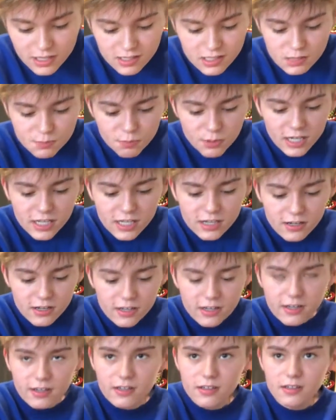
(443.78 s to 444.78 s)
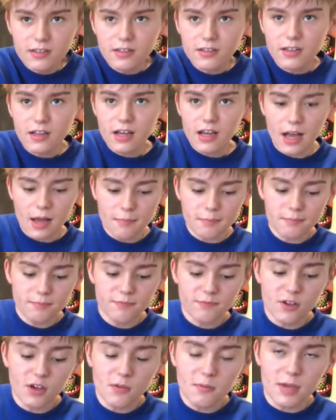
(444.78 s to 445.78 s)
It's pretty good. I'm
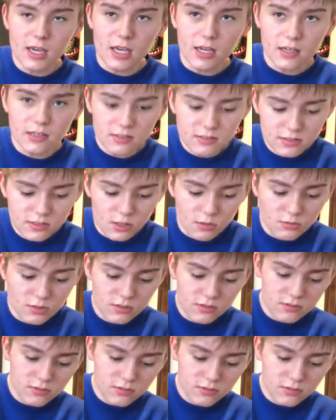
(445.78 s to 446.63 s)
filming. Don't